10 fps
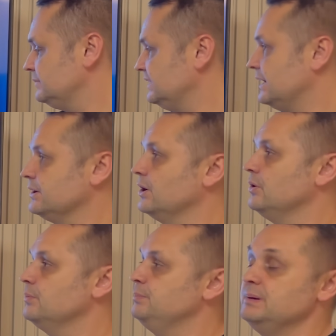There you
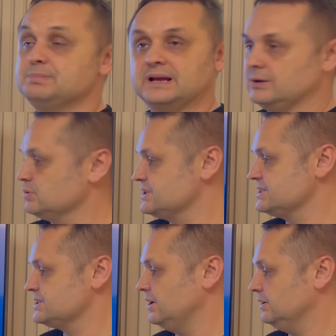go. B player was
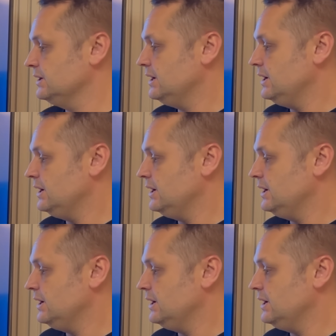installed.